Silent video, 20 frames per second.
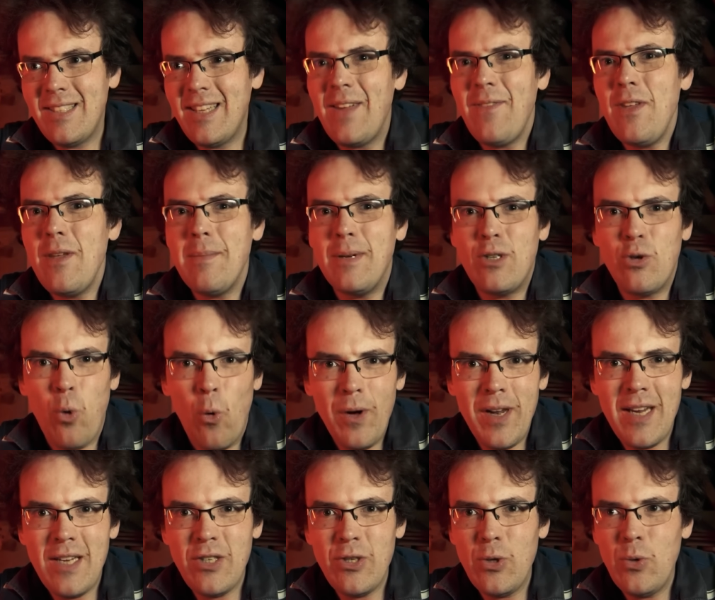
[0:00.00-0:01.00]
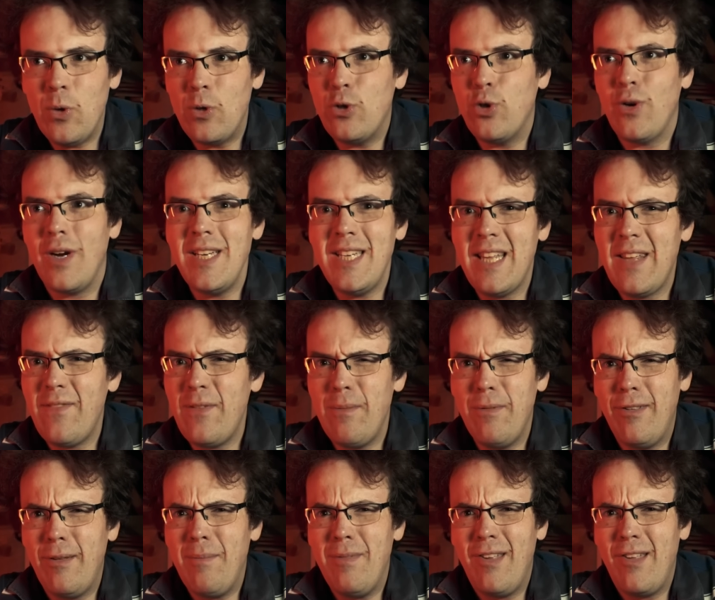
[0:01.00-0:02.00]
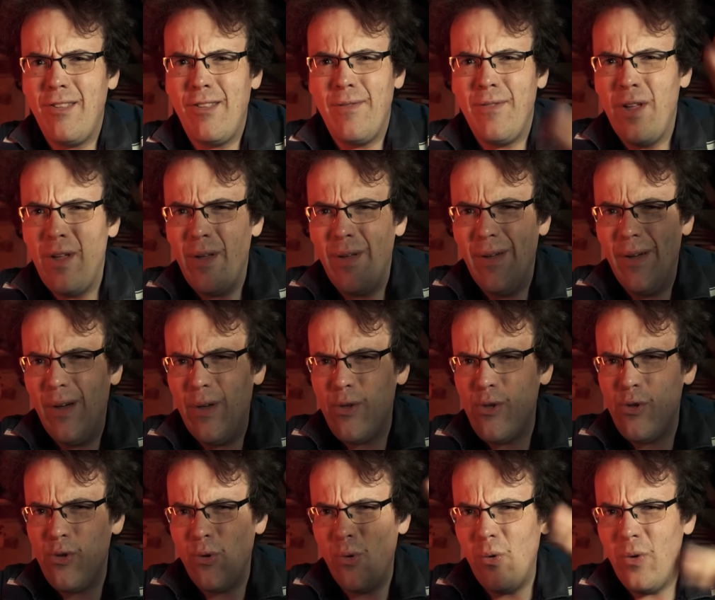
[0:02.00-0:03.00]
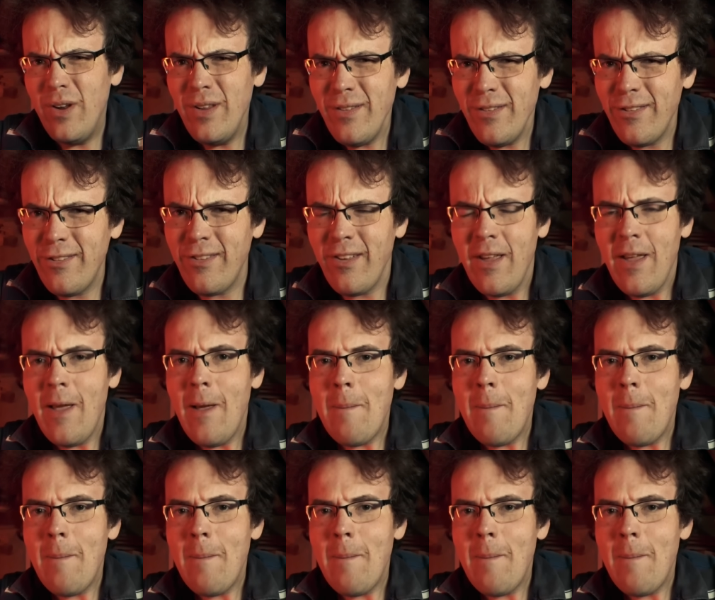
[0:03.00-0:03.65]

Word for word: giving him a talking to or trying to give him some sense of assurance,